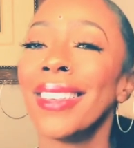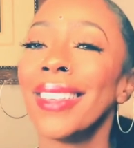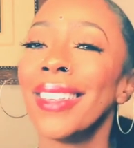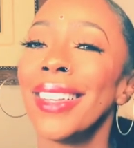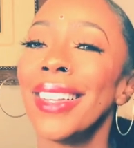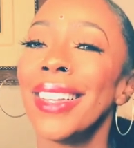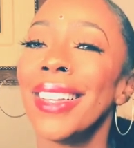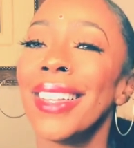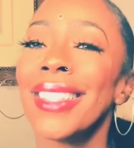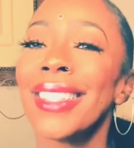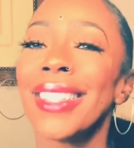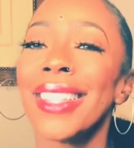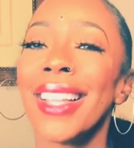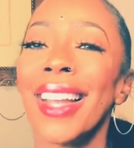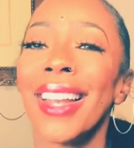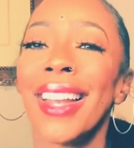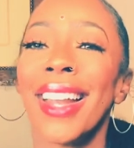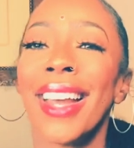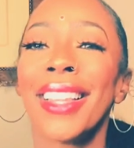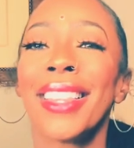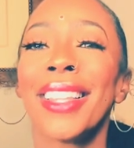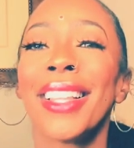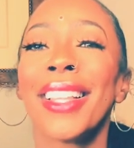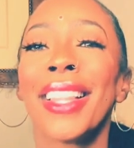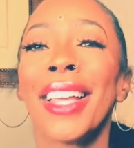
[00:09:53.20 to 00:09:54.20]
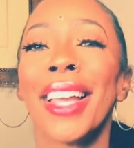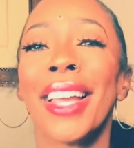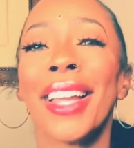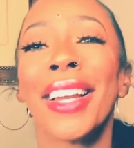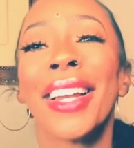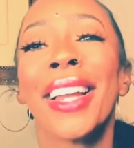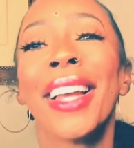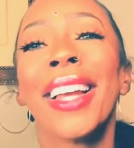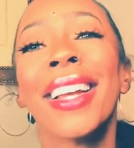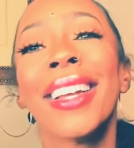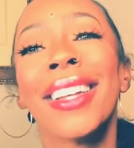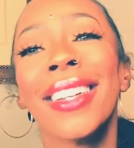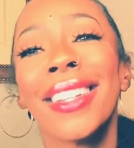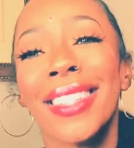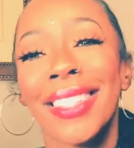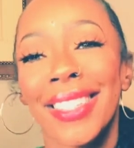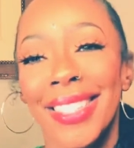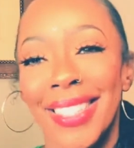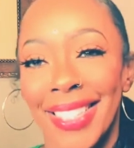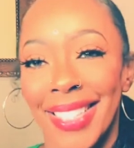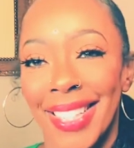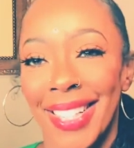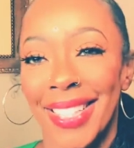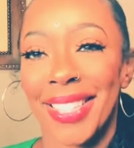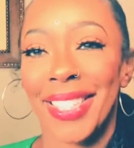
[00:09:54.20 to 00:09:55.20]
is none other than
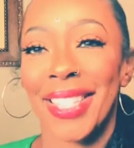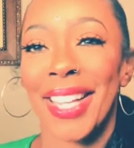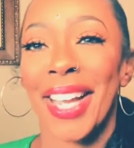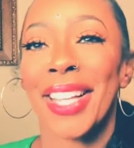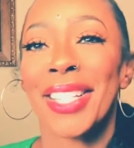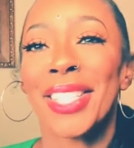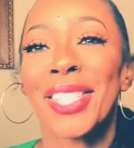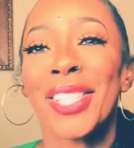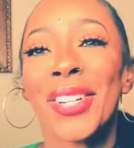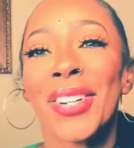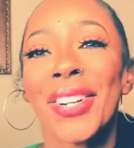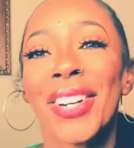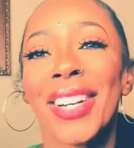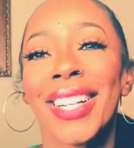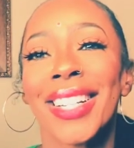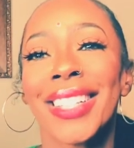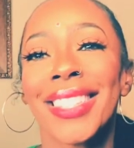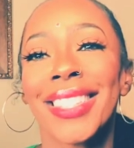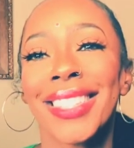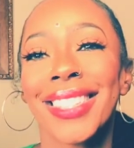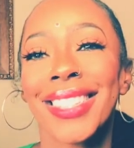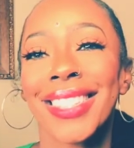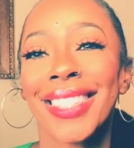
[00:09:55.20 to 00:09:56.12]
sun sign Taurus.